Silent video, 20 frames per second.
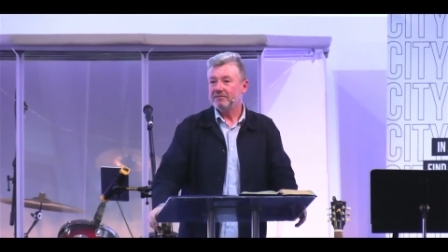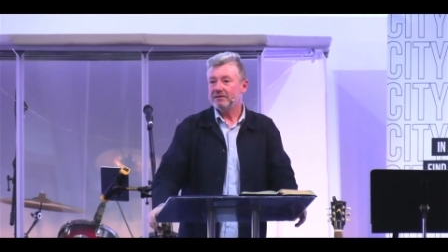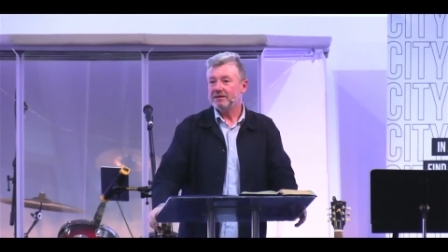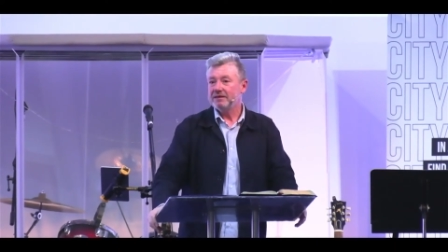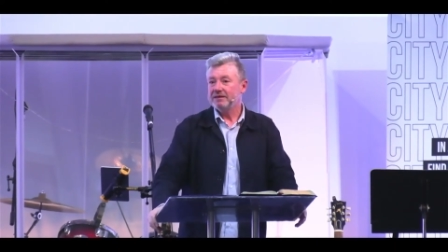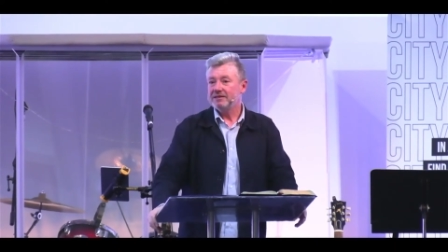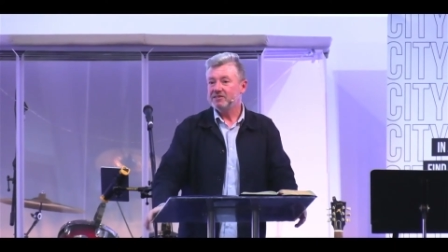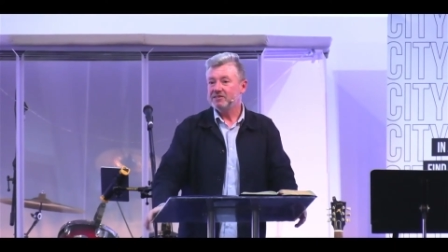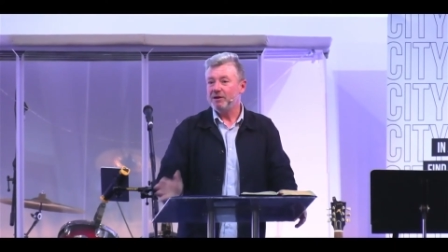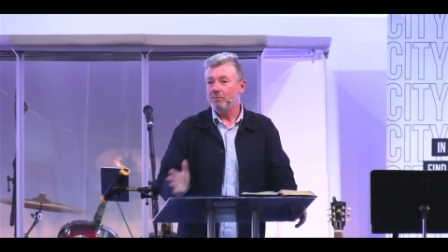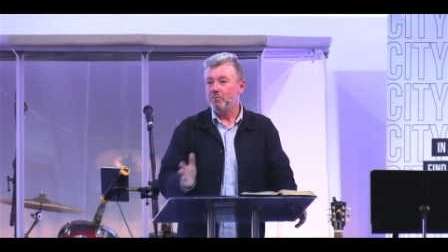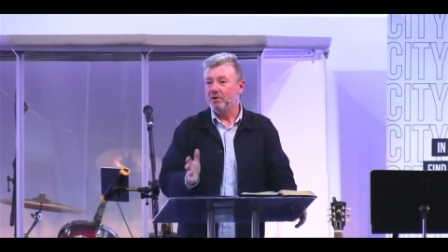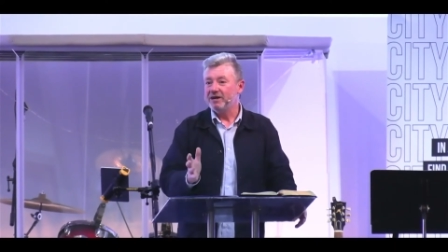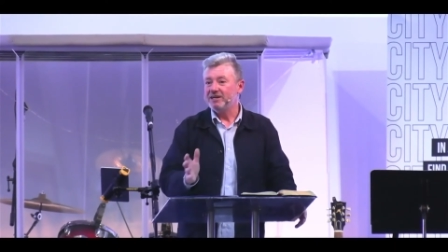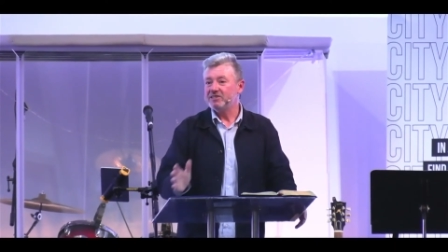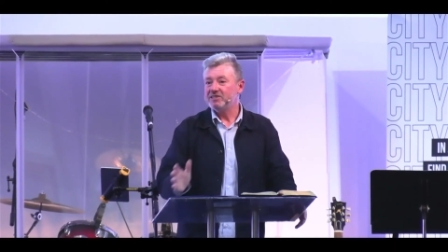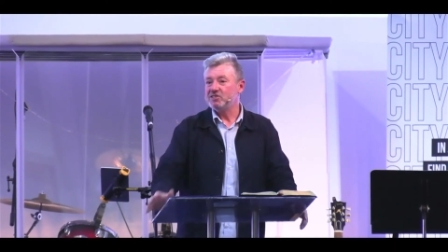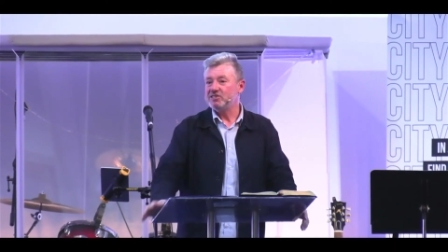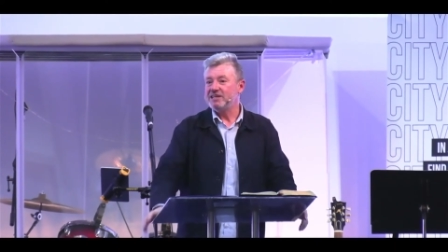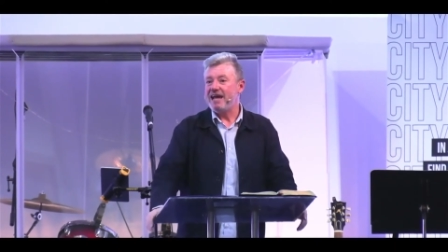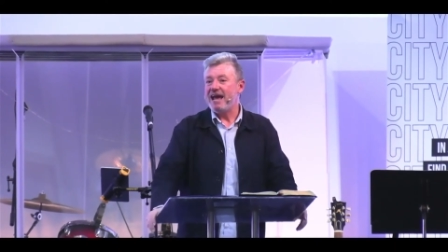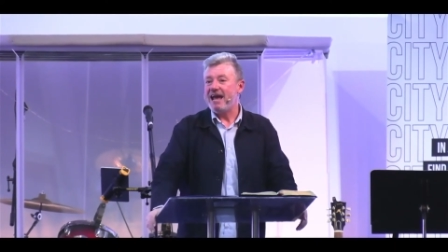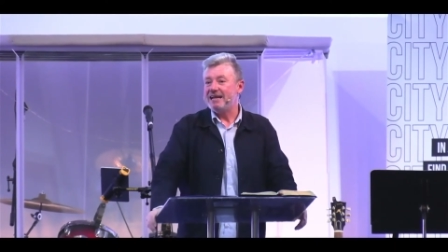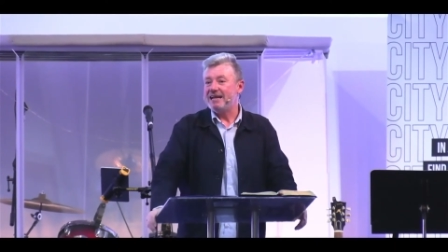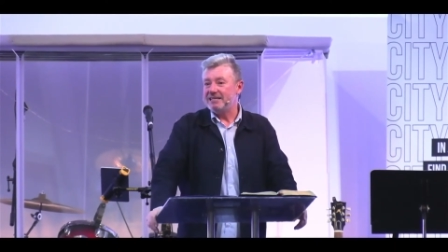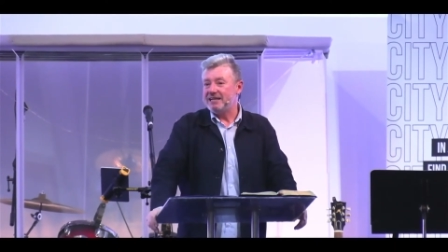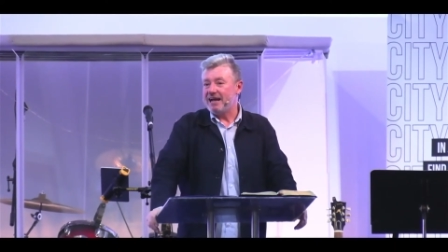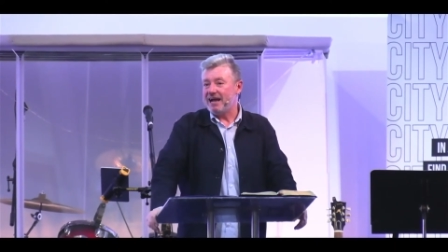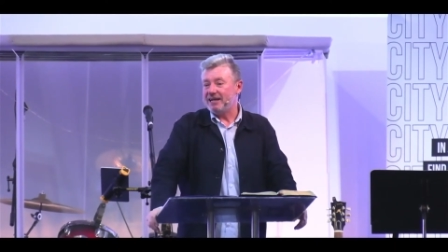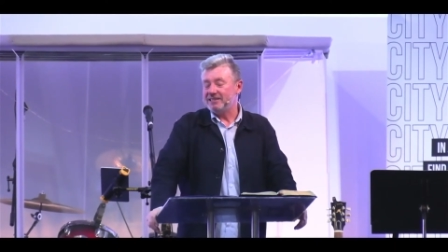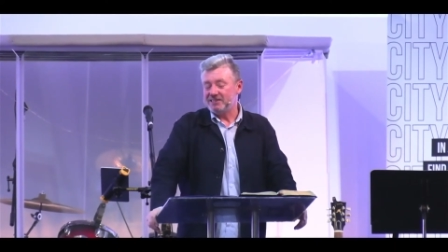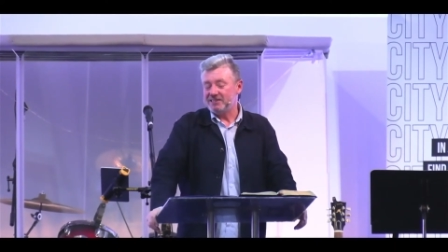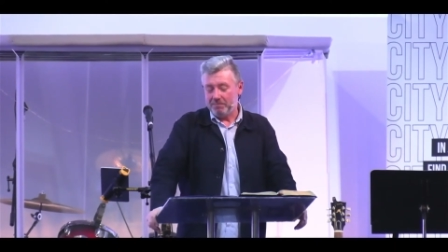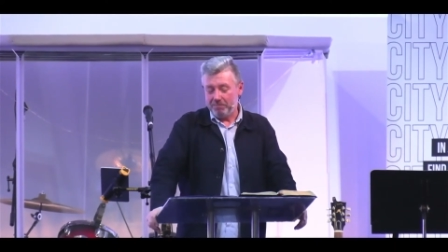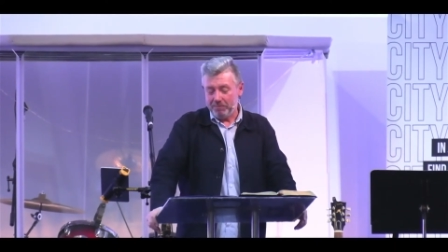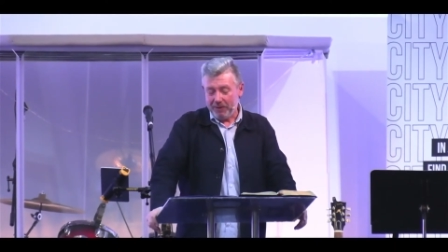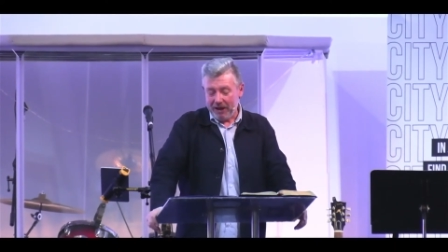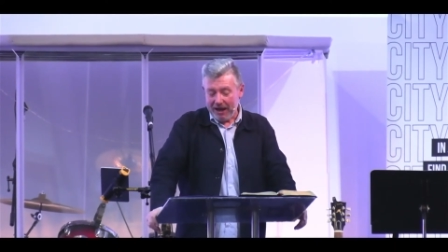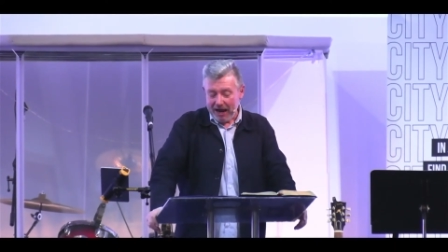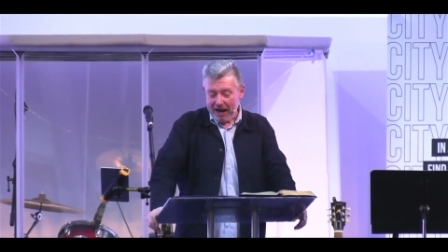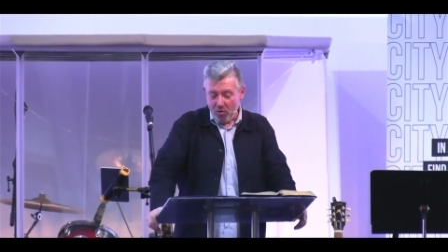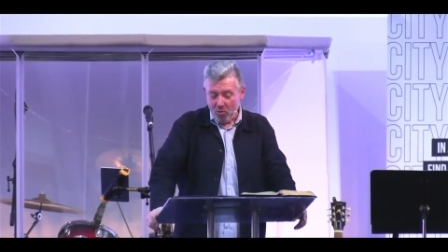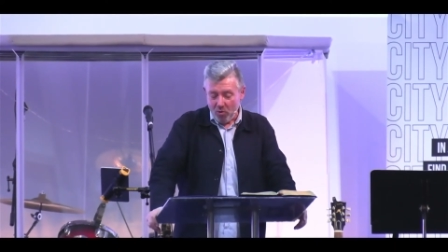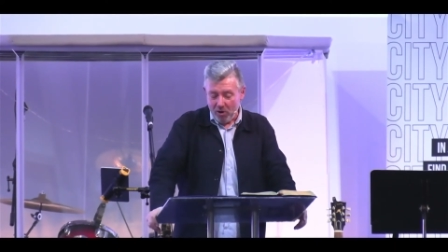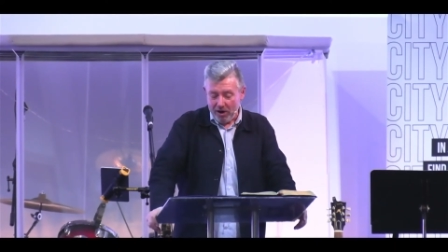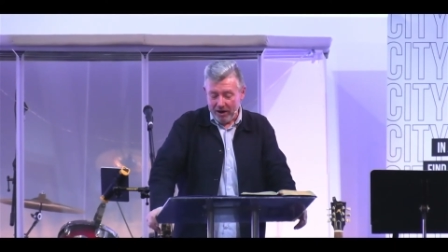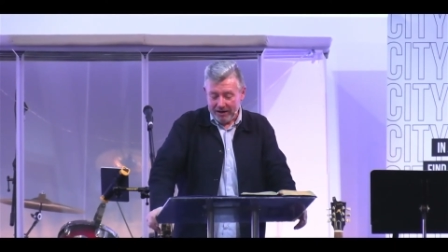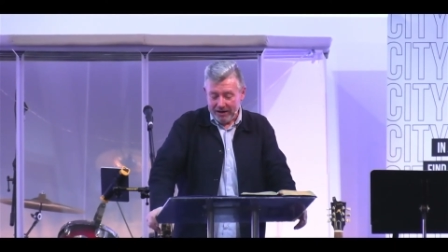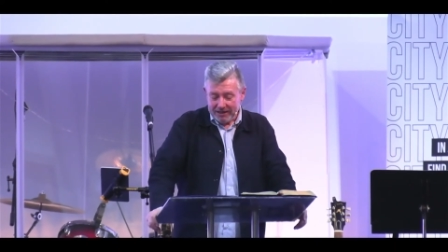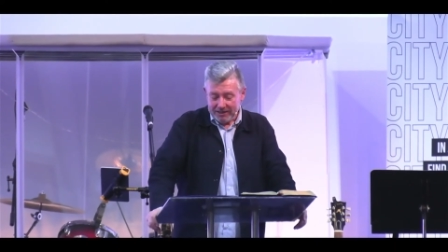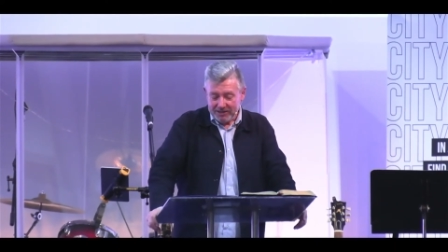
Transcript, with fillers: Someone has said it has the power